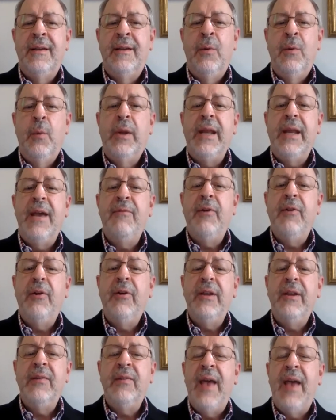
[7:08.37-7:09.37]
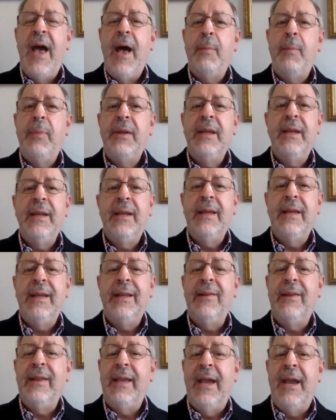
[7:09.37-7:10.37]
Whatever is happening
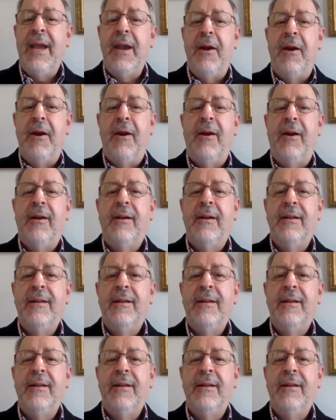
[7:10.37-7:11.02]
in the air,